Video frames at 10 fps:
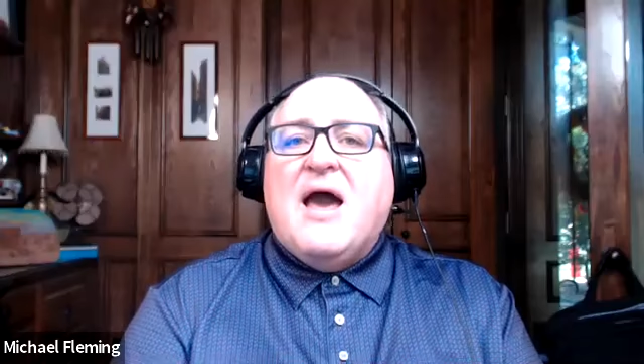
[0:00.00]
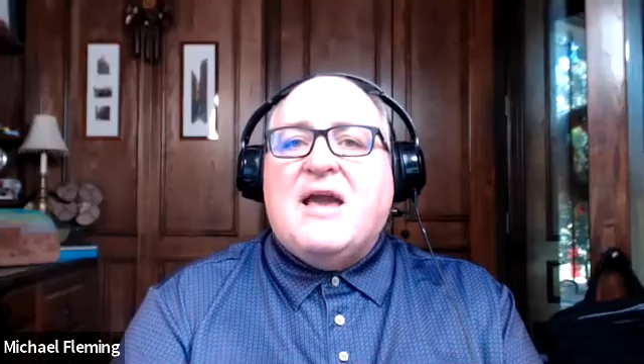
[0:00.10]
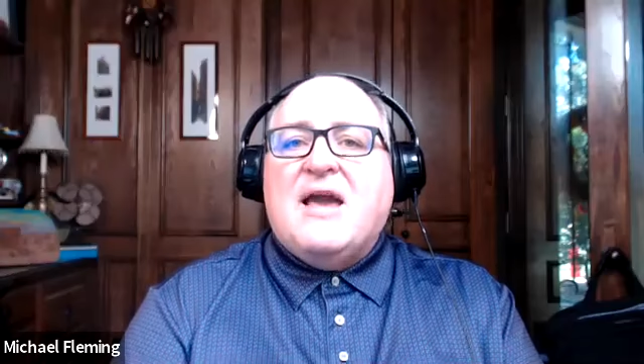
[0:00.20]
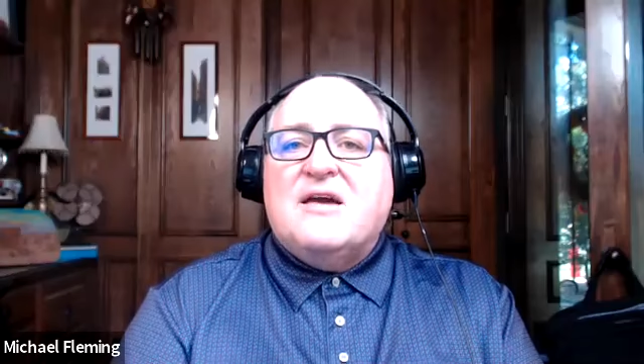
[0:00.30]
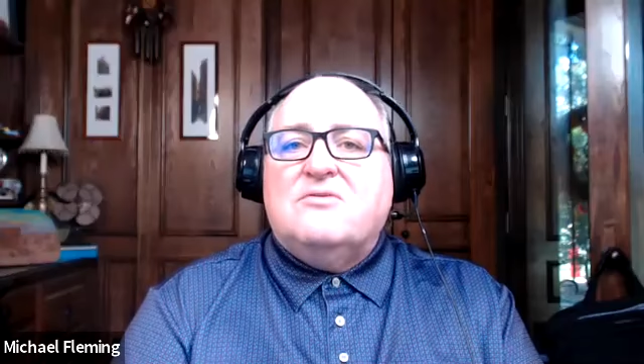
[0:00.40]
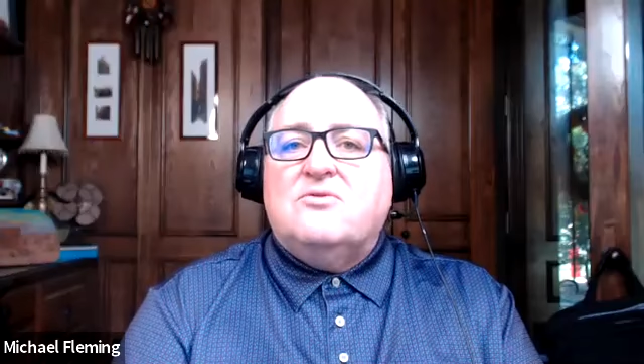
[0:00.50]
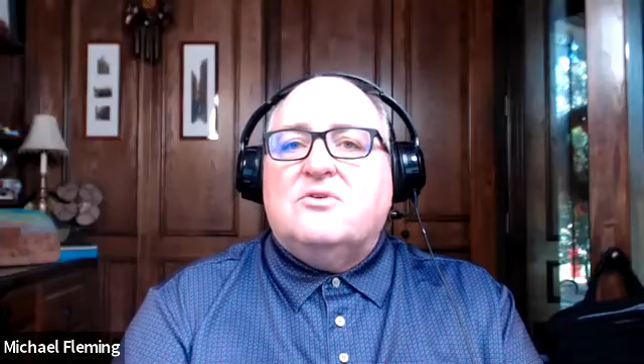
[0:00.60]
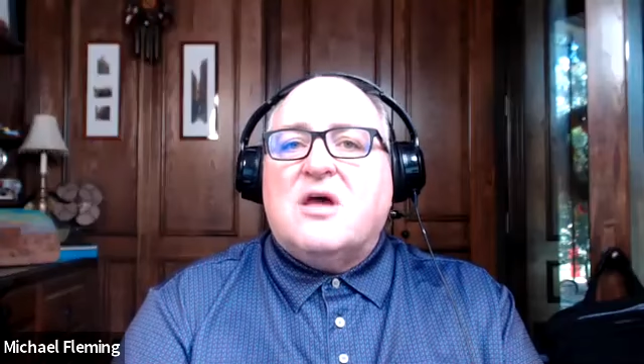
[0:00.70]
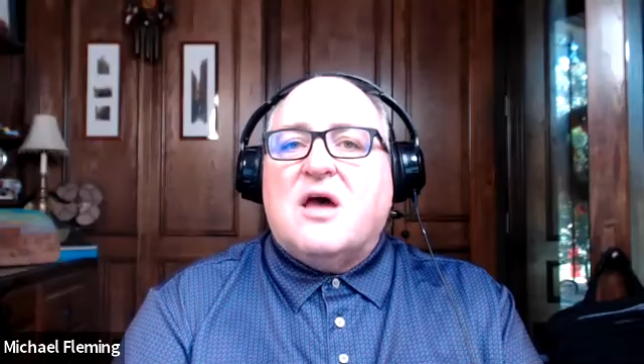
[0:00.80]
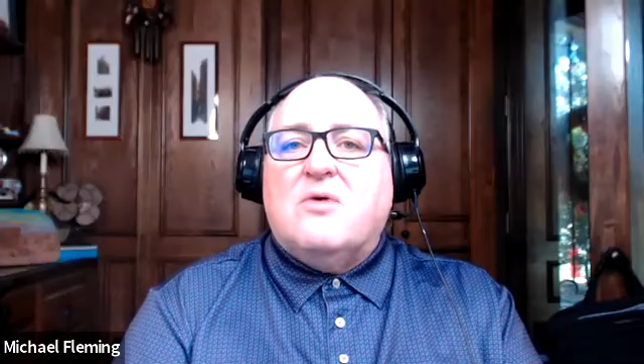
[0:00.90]
And
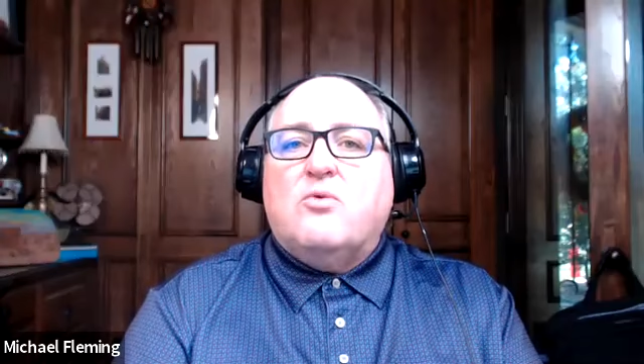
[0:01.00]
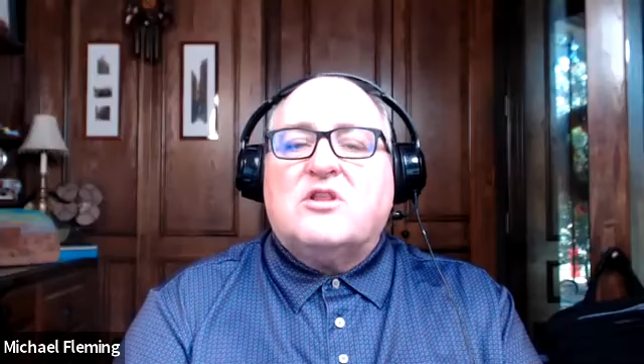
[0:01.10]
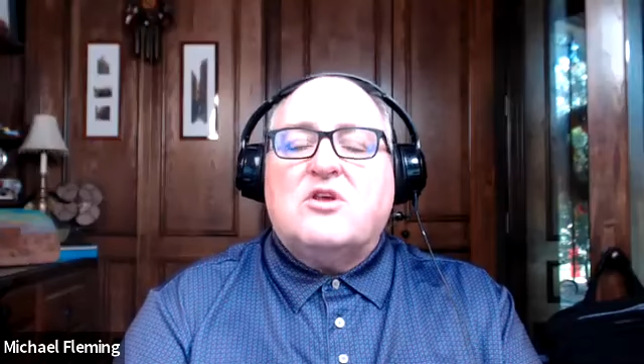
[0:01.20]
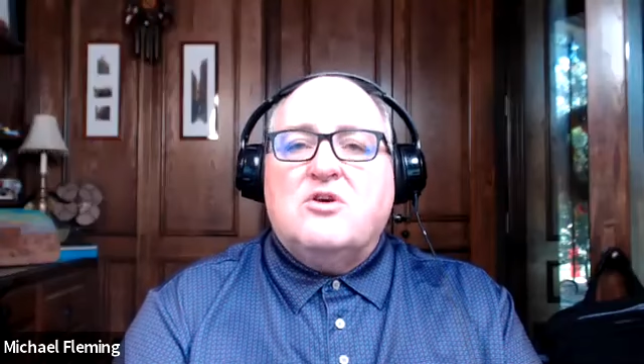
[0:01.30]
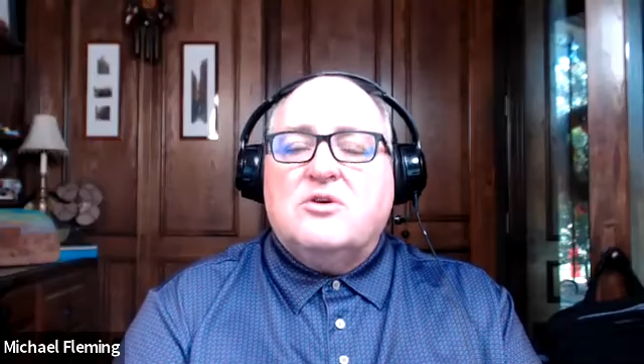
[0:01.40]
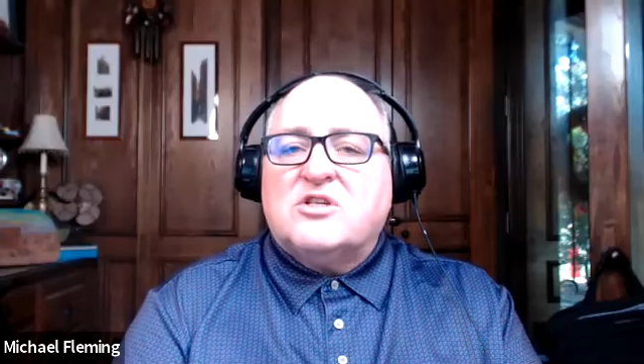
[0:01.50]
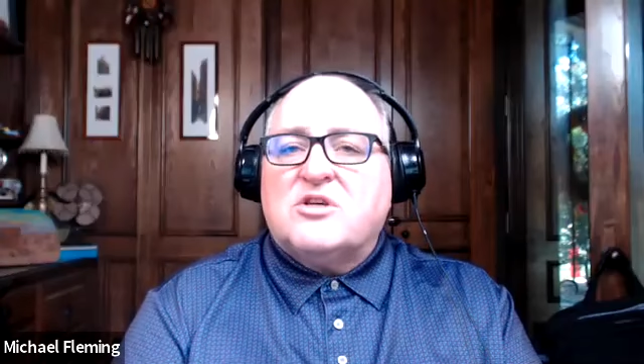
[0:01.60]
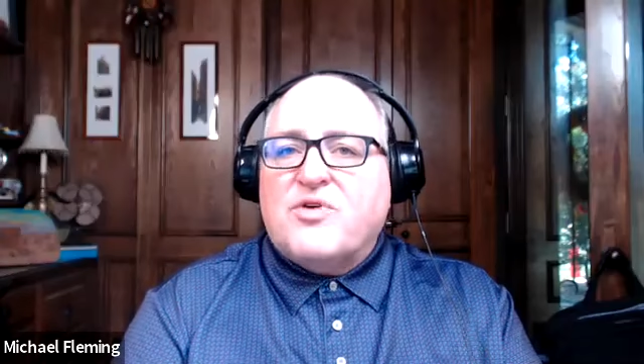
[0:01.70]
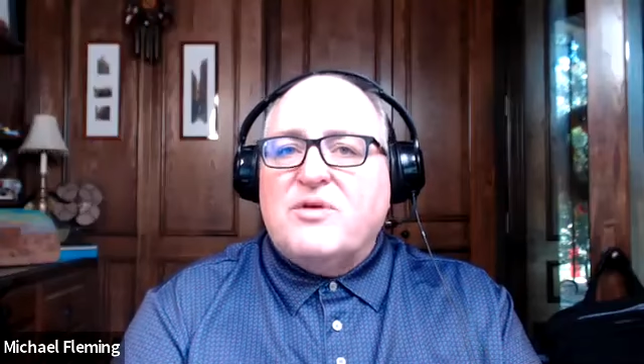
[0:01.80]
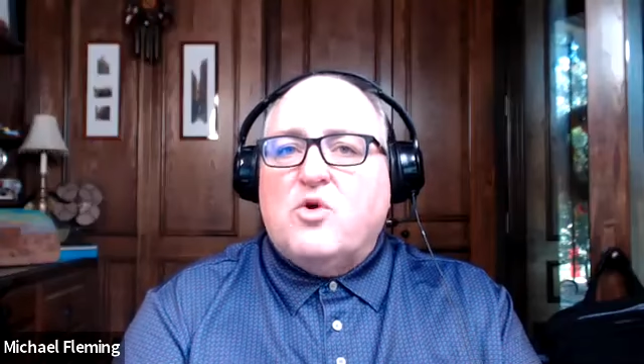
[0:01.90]
what the U.S.
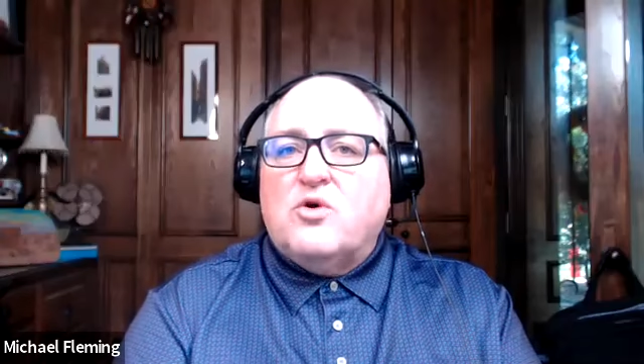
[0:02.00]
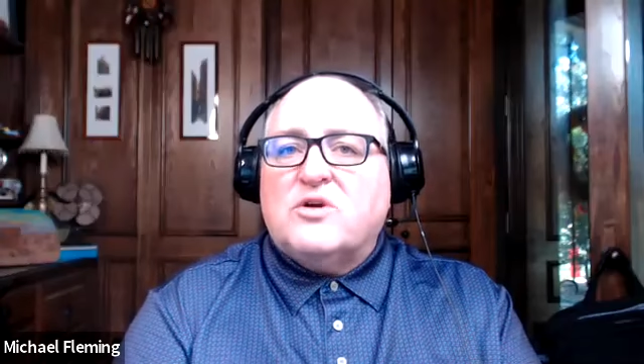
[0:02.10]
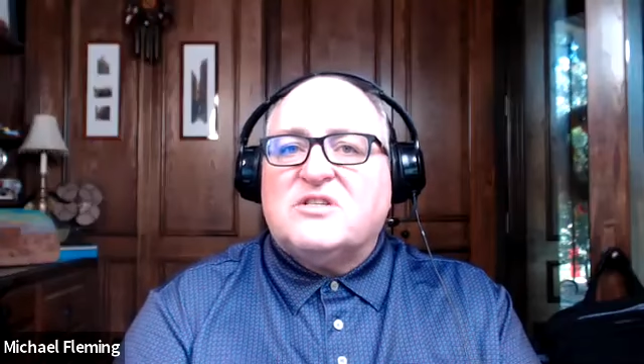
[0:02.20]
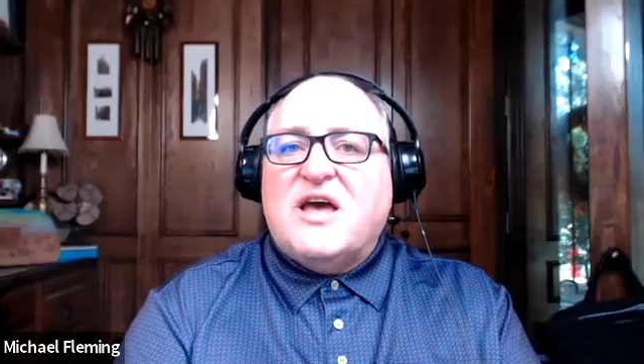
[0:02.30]
Supreme Court